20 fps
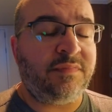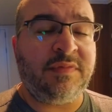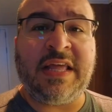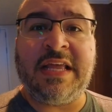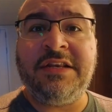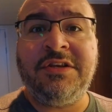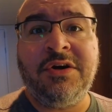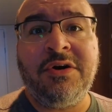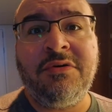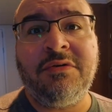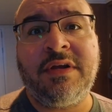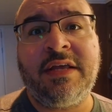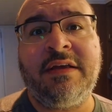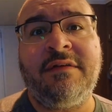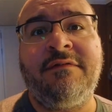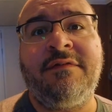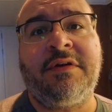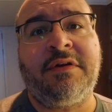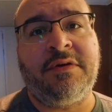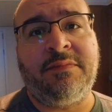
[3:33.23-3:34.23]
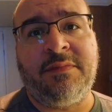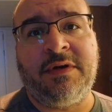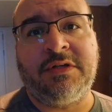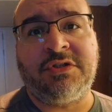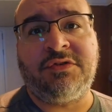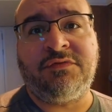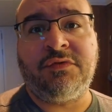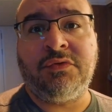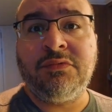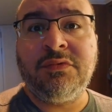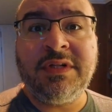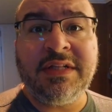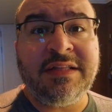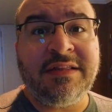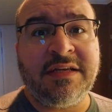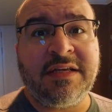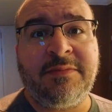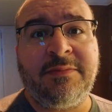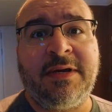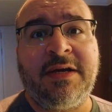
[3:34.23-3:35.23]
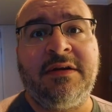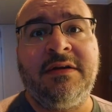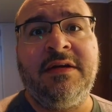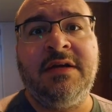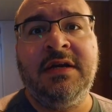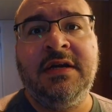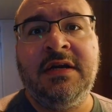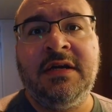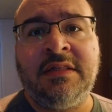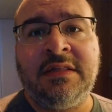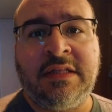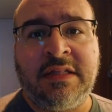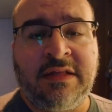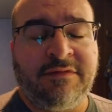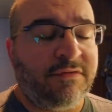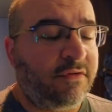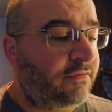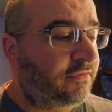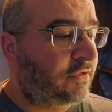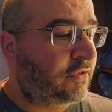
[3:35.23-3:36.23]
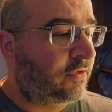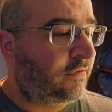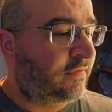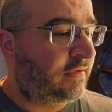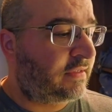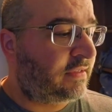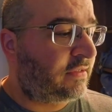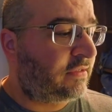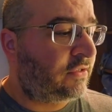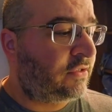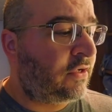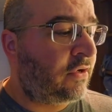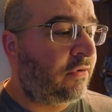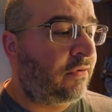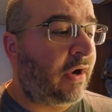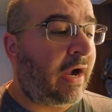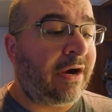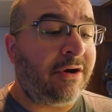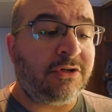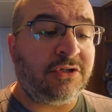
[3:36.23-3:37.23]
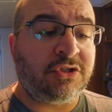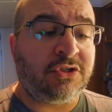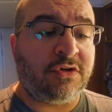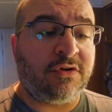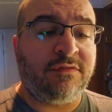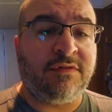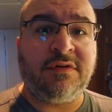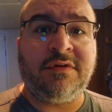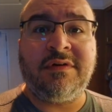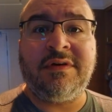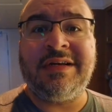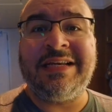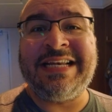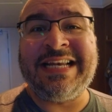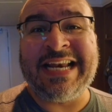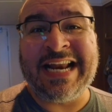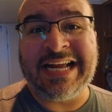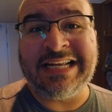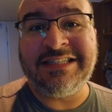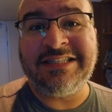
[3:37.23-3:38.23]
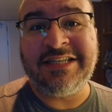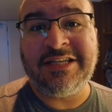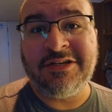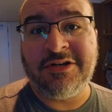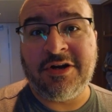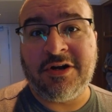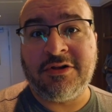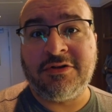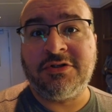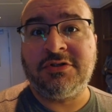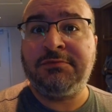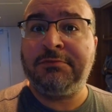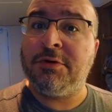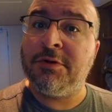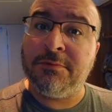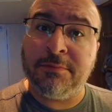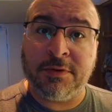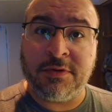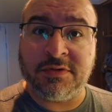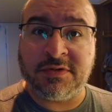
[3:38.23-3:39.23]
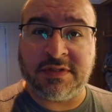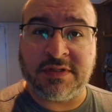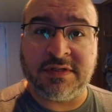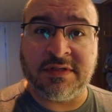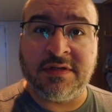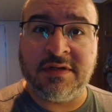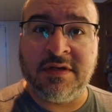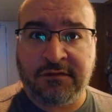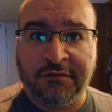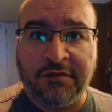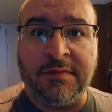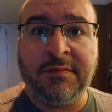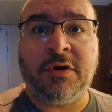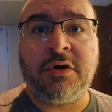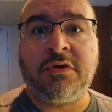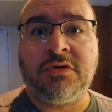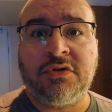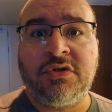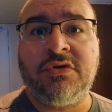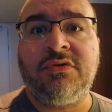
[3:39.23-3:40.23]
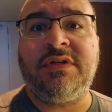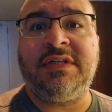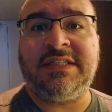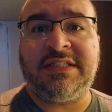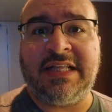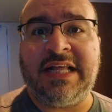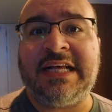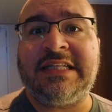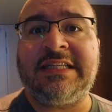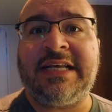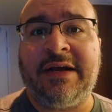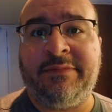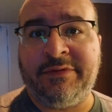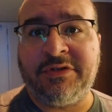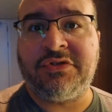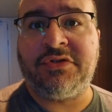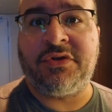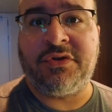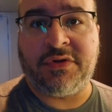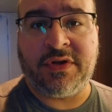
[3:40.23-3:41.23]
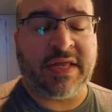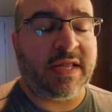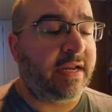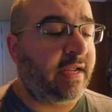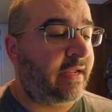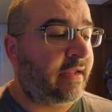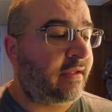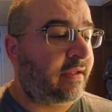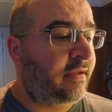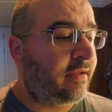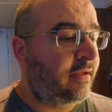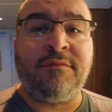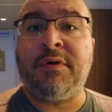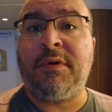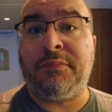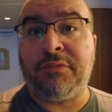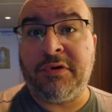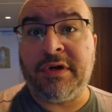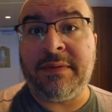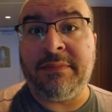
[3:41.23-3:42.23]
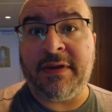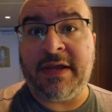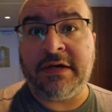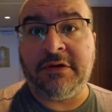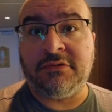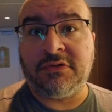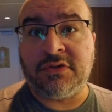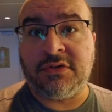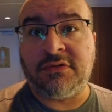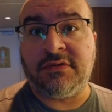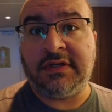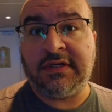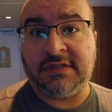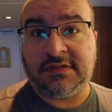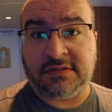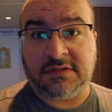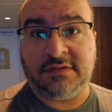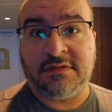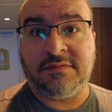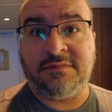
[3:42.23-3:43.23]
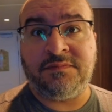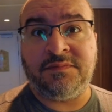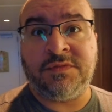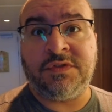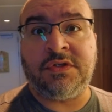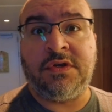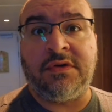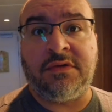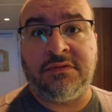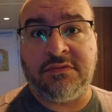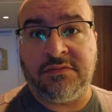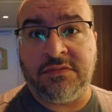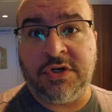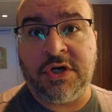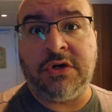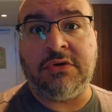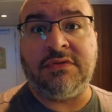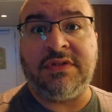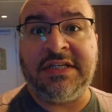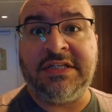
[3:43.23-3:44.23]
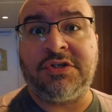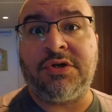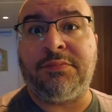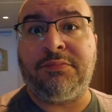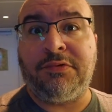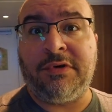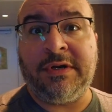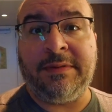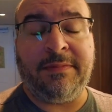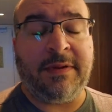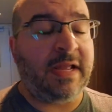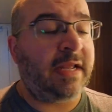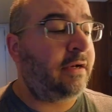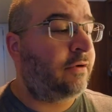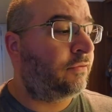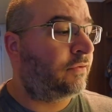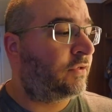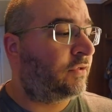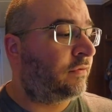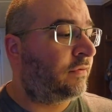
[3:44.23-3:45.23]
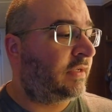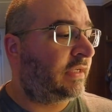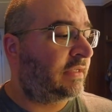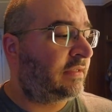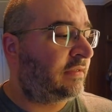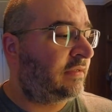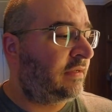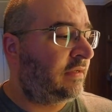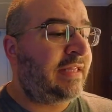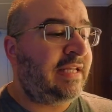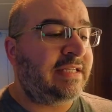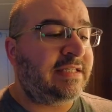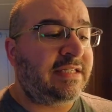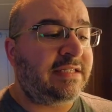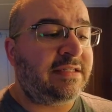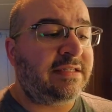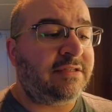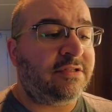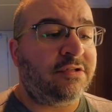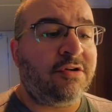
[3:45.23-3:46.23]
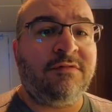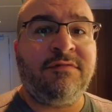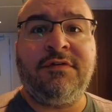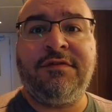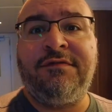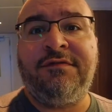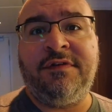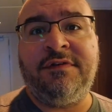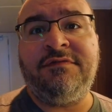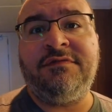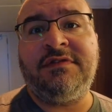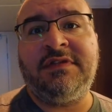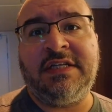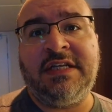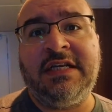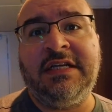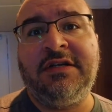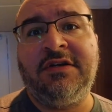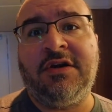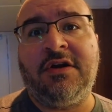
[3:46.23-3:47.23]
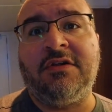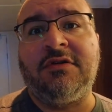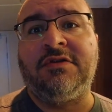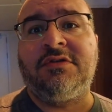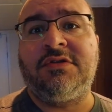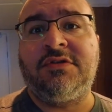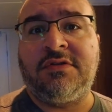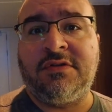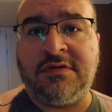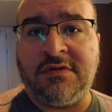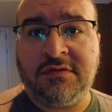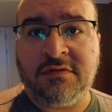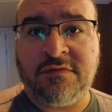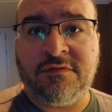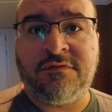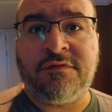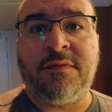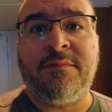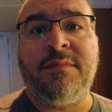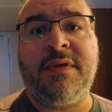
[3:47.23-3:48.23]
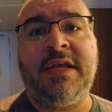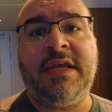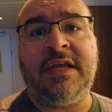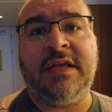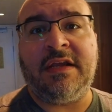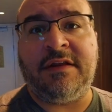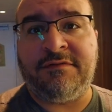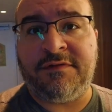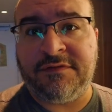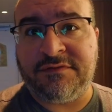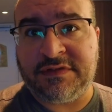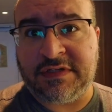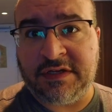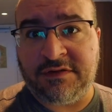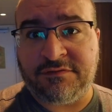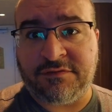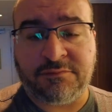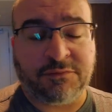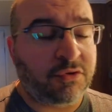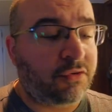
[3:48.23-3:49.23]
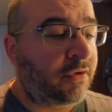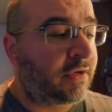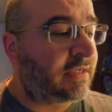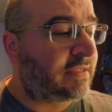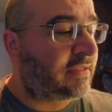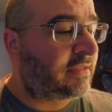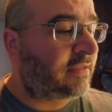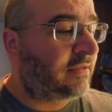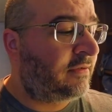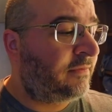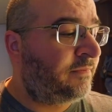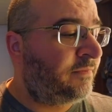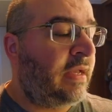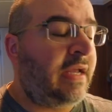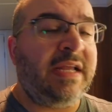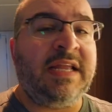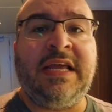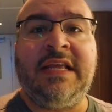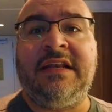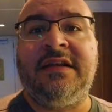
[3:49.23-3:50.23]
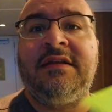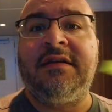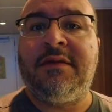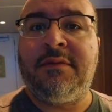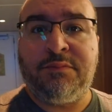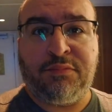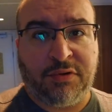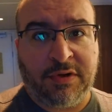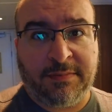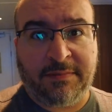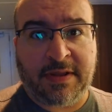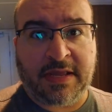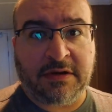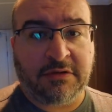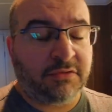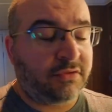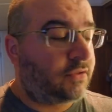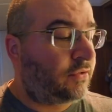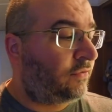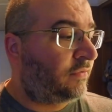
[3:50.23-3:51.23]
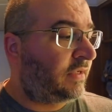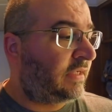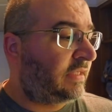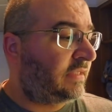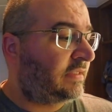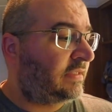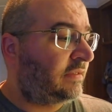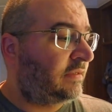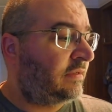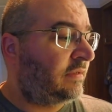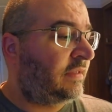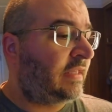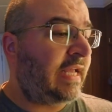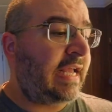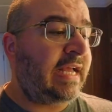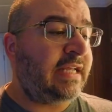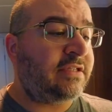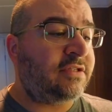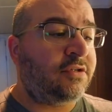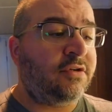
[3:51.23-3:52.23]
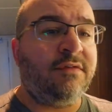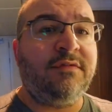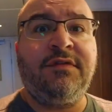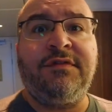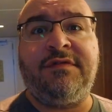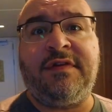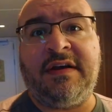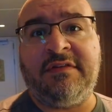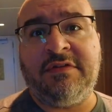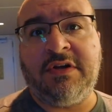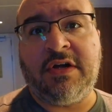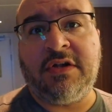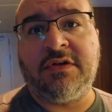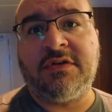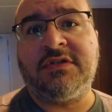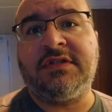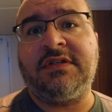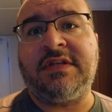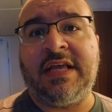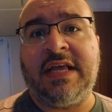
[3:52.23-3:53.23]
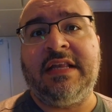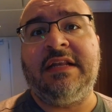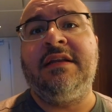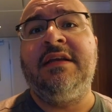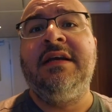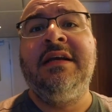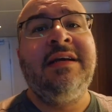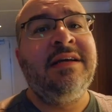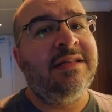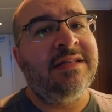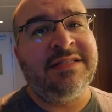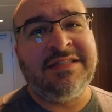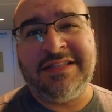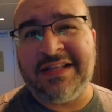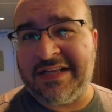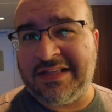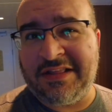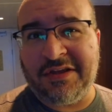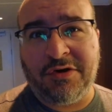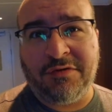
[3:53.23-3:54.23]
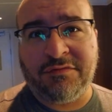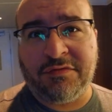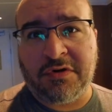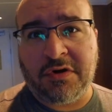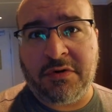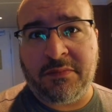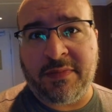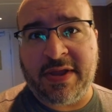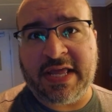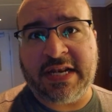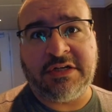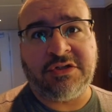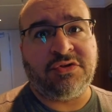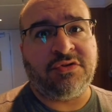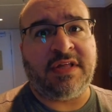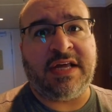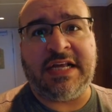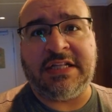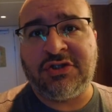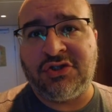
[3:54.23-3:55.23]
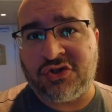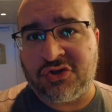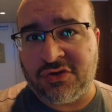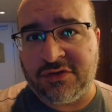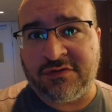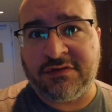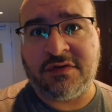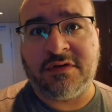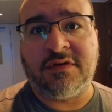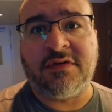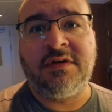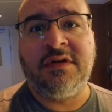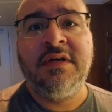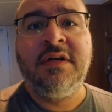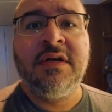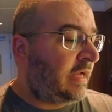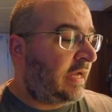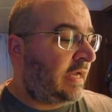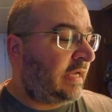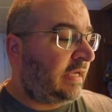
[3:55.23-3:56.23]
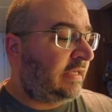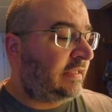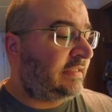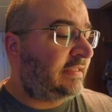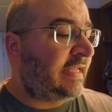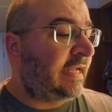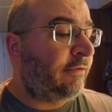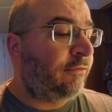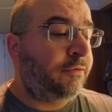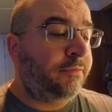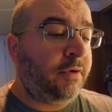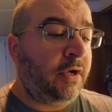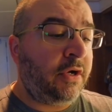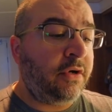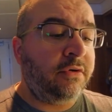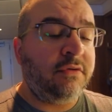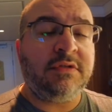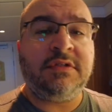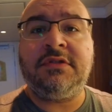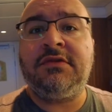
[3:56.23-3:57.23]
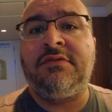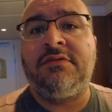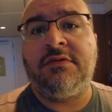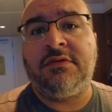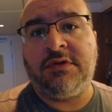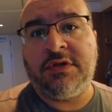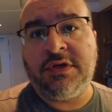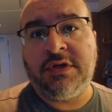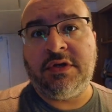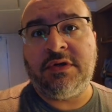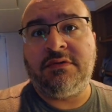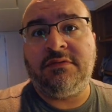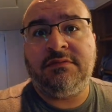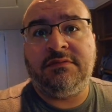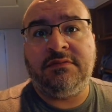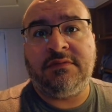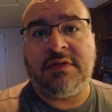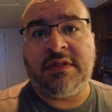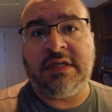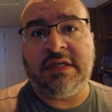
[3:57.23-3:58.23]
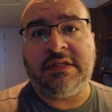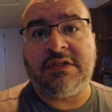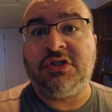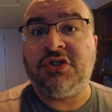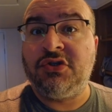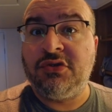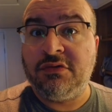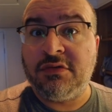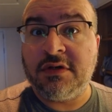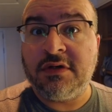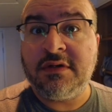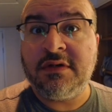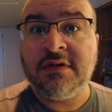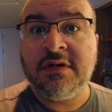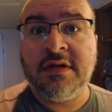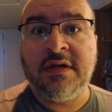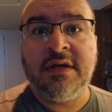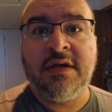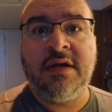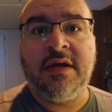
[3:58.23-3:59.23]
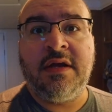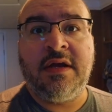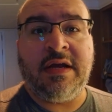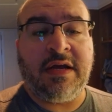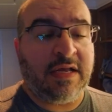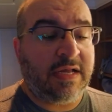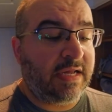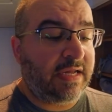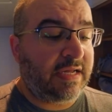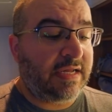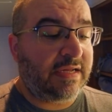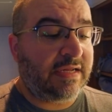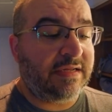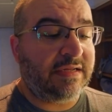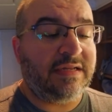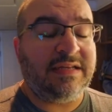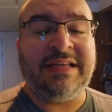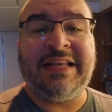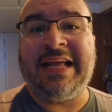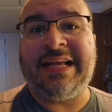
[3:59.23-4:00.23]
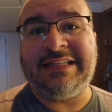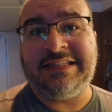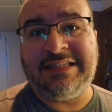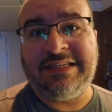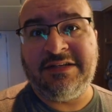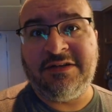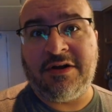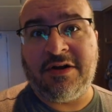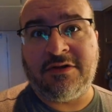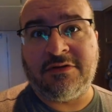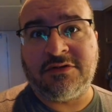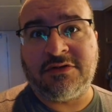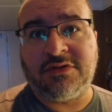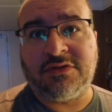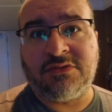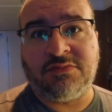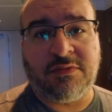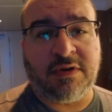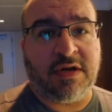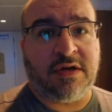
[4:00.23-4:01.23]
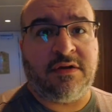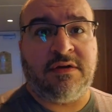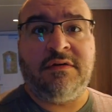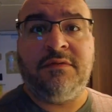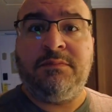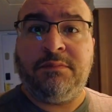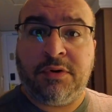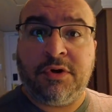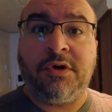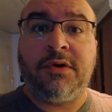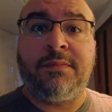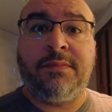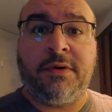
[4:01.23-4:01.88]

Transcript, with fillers: They don't get very much. If you really think about level of service. So our server, $19 per person. From our gratuities, that's how much they're getting from our prepaid gratuities. So no, these are prepaid gratuities. The assistant server, $15 from me, 15 dollars from Chris. Again, prepaid gratuities. The head server, $5. Again, this is like the overall manager, the head server. Uh, stateroom host, you know, the steward, uh, $19 as well per